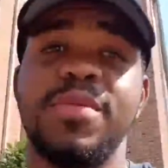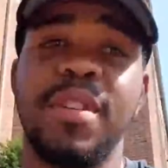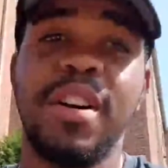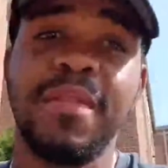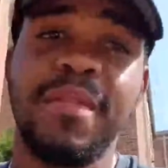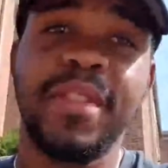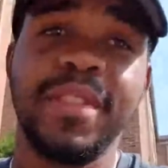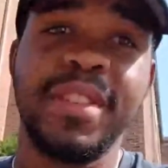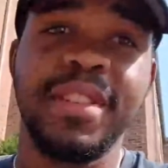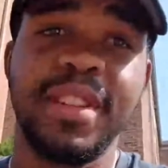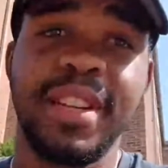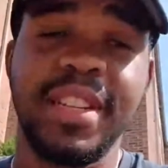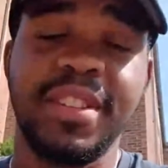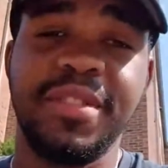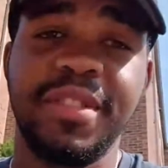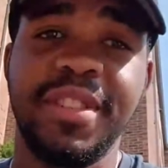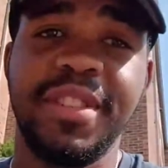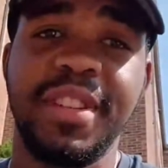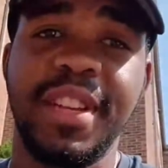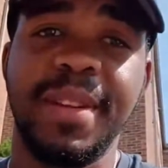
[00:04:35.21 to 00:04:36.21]
12 volts of
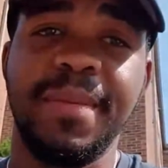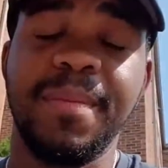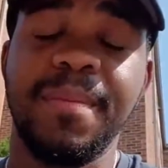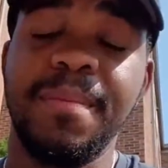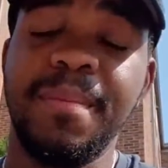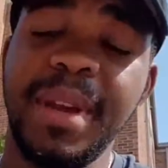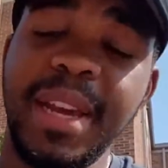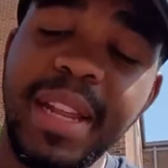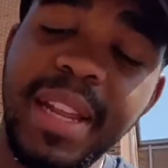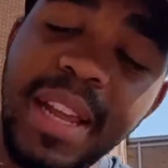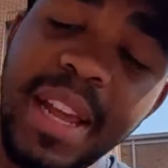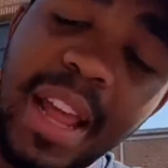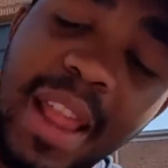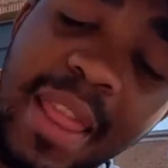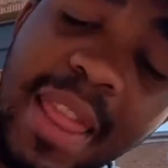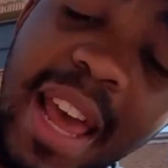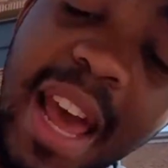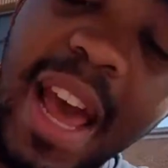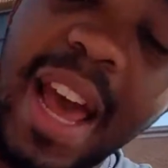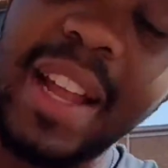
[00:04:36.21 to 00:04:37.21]
electricity,
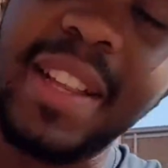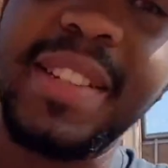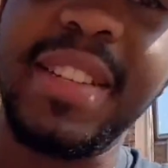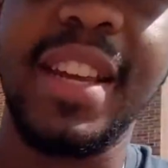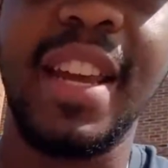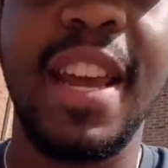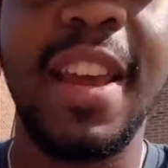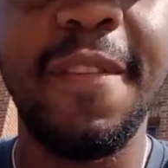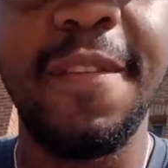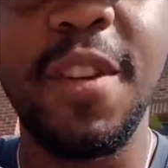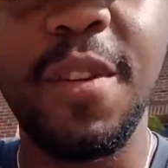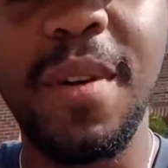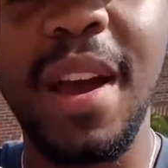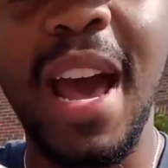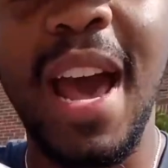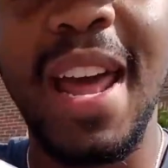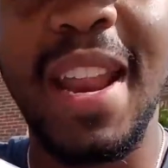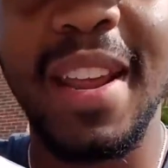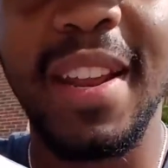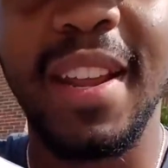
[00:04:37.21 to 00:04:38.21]
meaning that if you
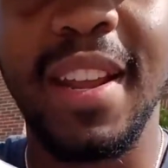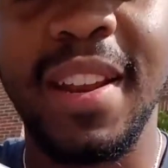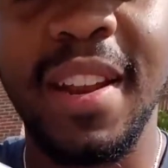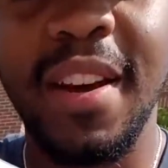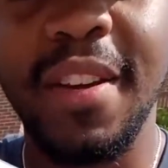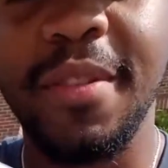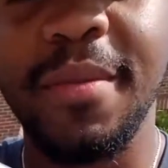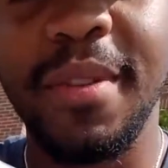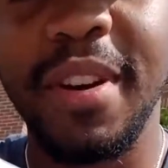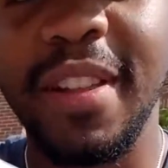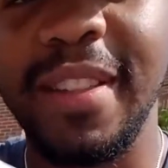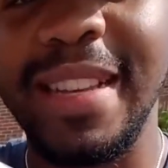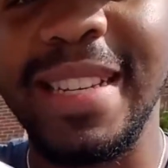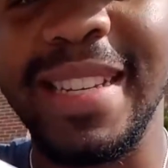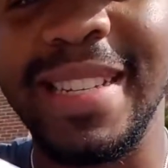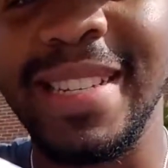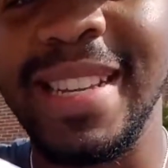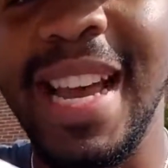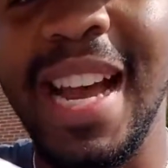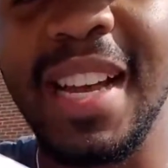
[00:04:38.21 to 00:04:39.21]
added another one of
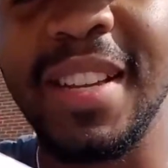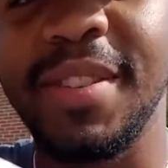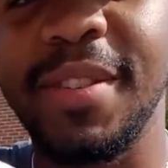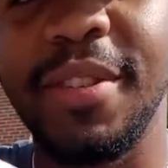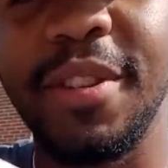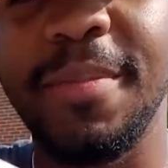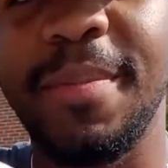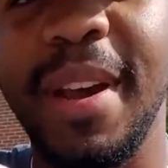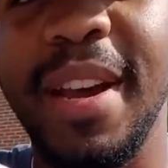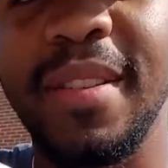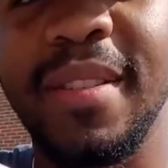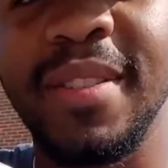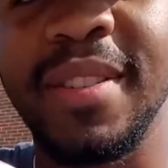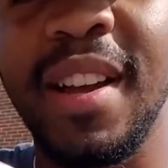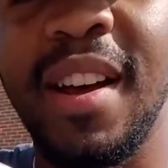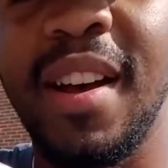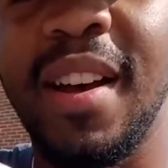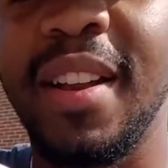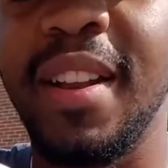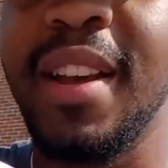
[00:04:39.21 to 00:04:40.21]
these exact solar panels
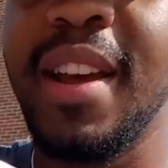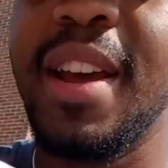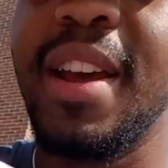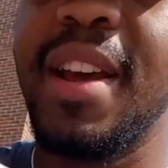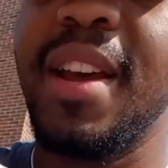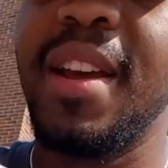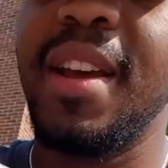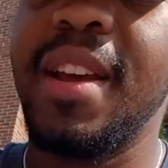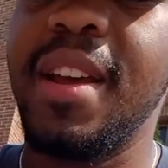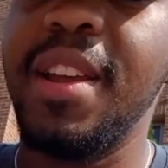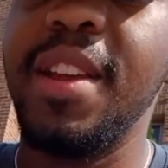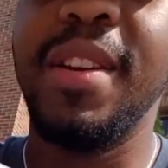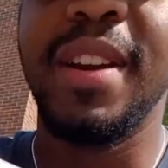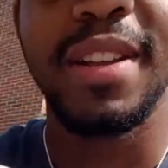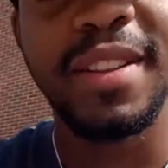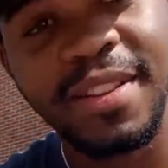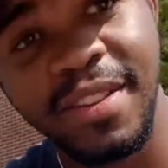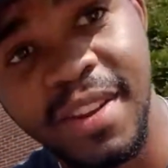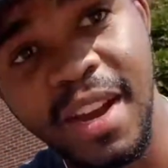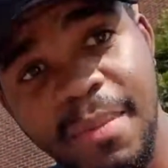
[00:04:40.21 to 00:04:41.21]
on, you
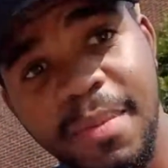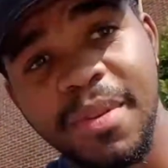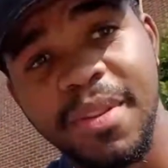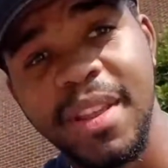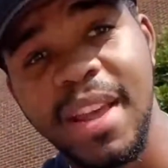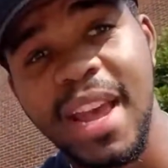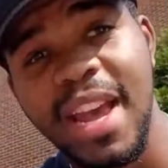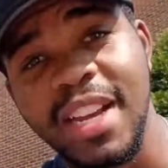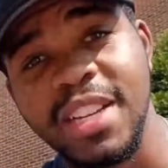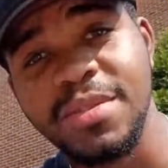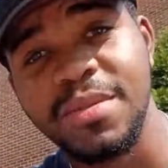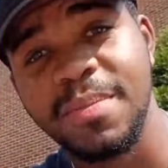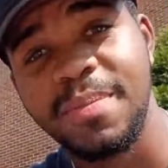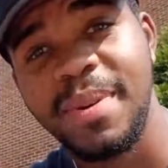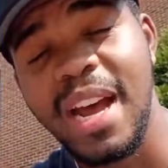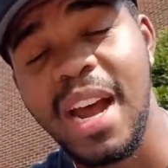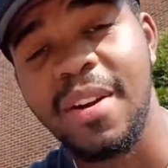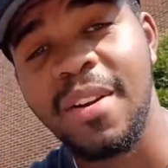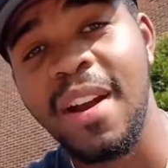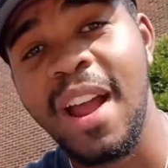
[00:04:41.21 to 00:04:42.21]
can double the actual
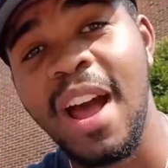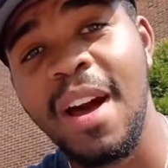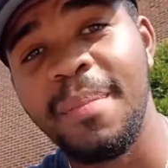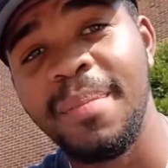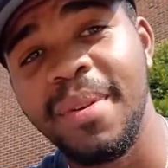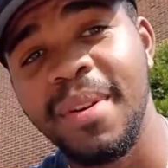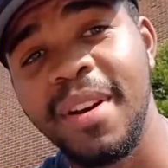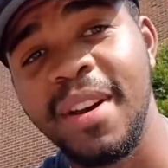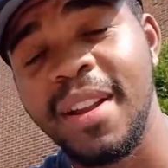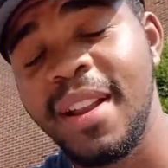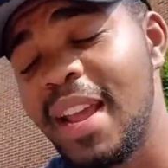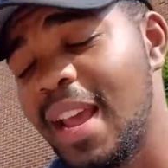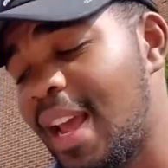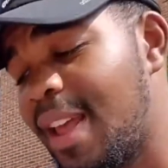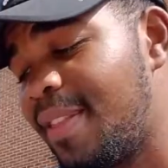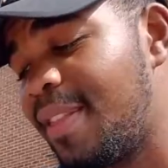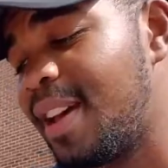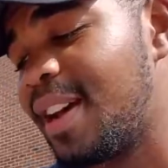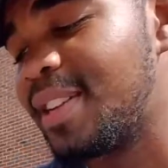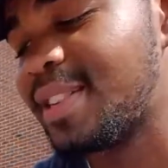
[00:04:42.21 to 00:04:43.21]
power output
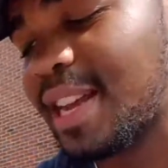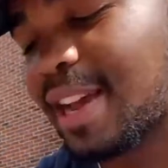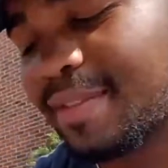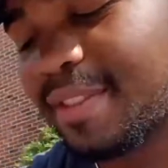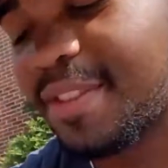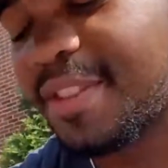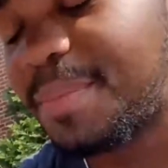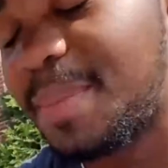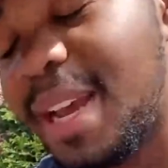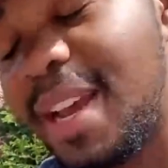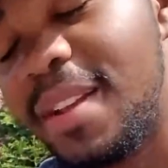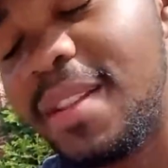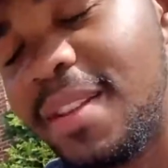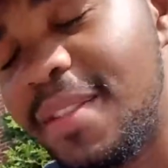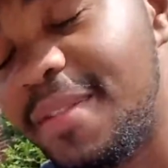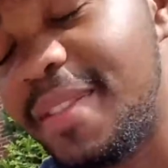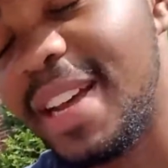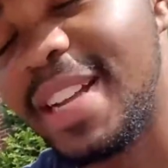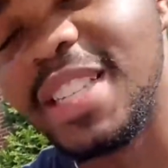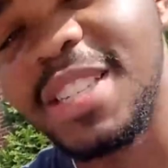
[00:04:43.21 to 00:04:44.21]
and thus have the
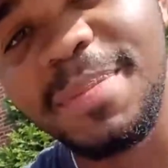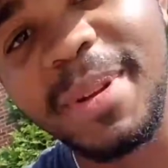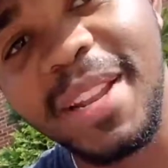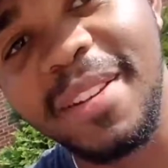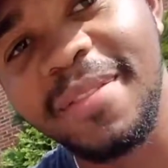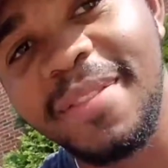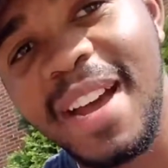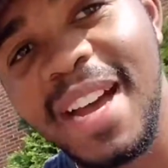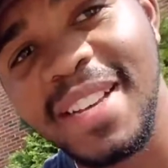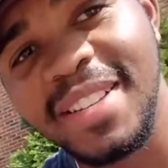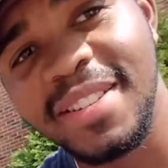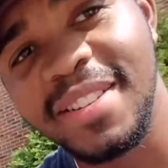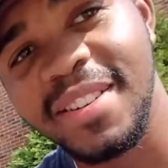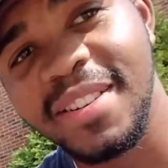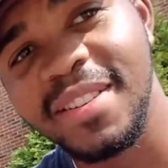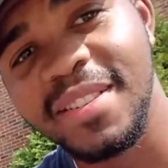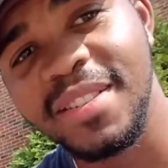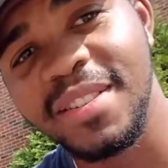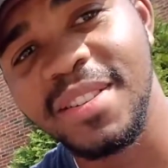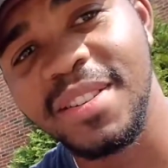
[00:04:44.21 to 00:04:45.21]
fan spinning
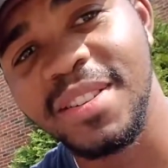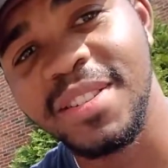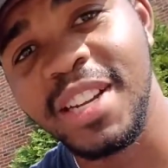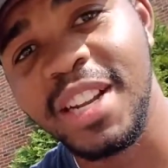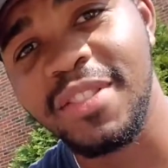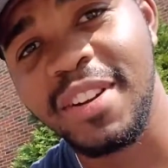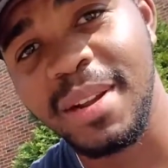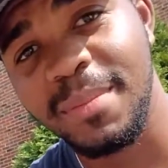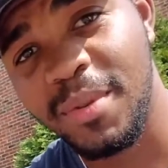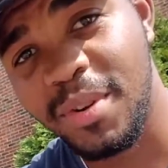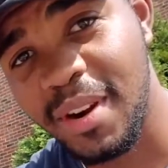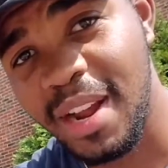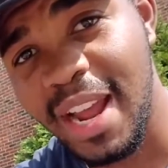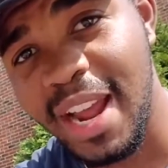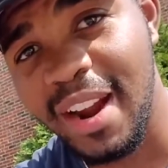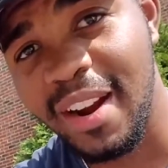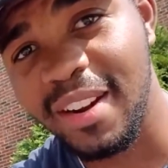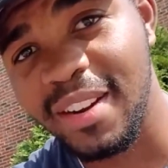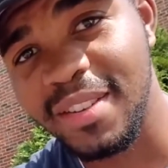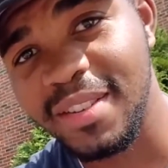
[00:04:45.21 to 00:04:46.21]
faster, generating more
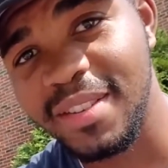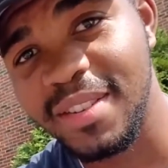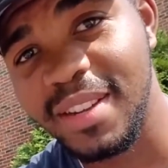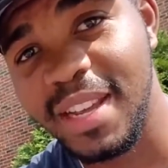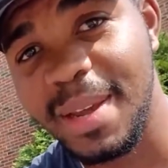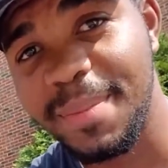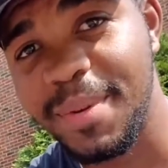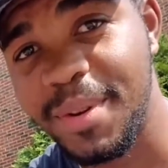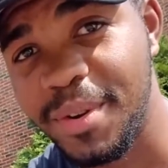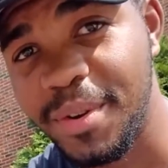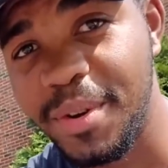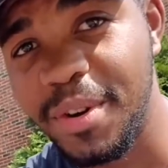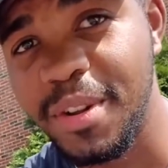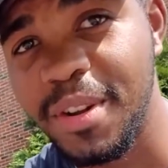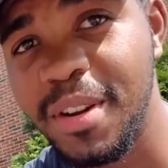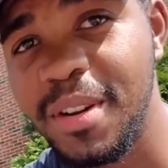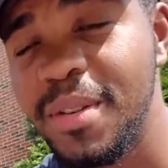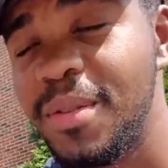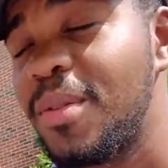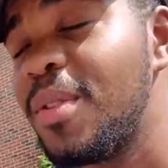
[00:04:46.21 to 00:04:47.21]
air, keep you
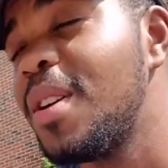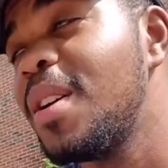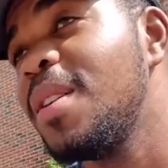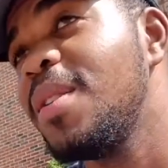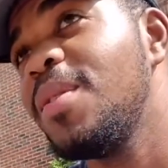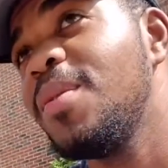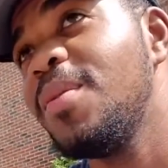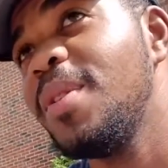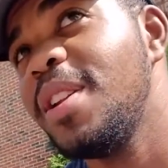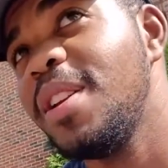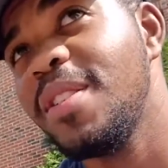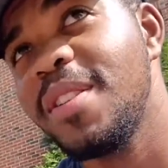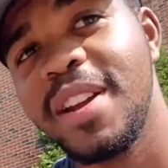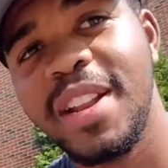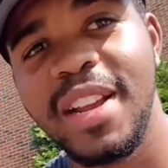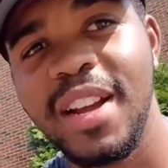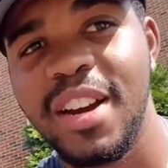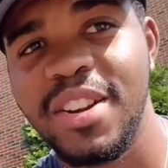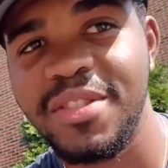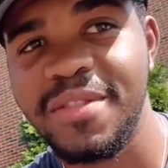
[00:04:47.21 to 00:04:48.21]
cooler when you're
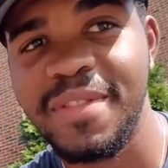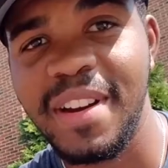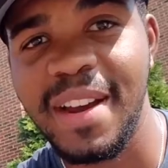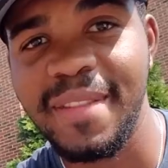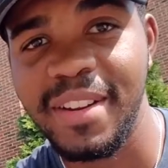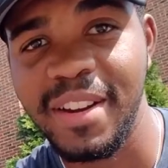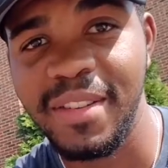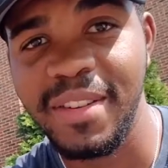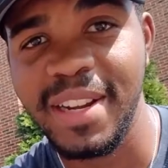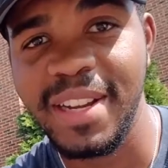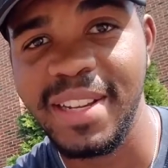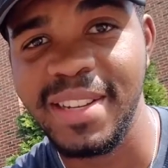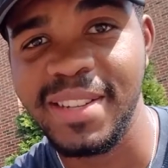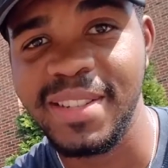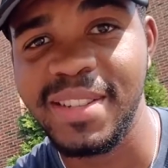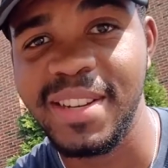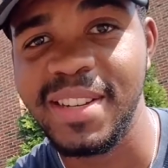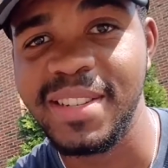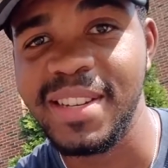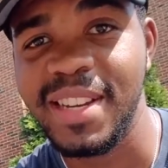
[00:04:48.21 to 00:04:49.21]
hitting 105 degrees,
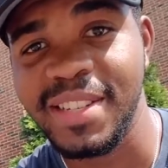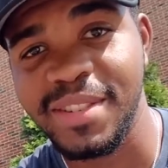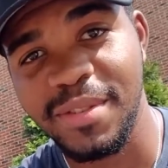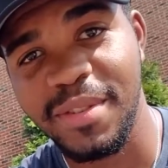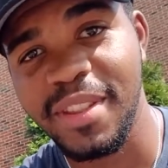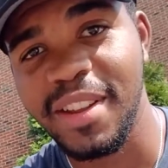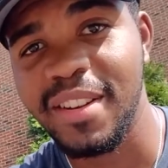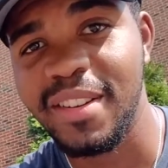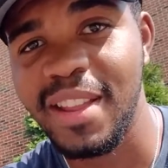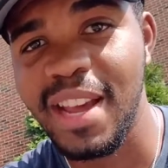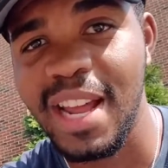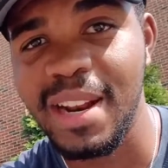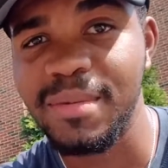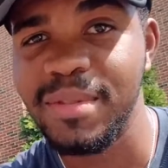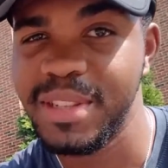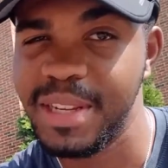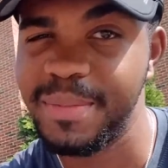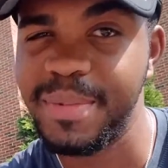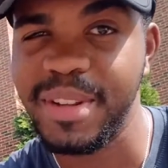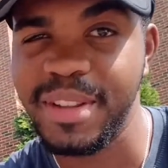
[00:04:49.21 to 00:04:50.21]
just as North Carolina
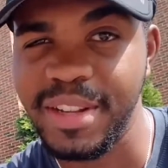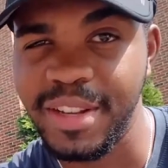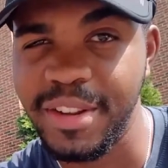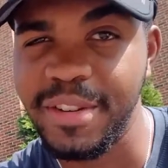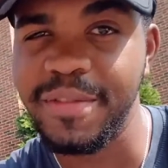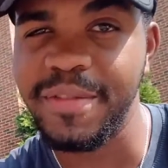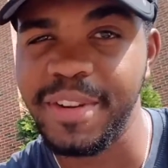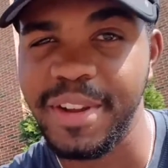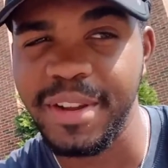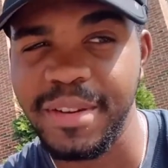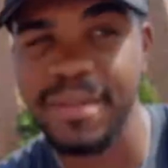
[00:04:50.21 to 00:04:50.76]
will typically do for you.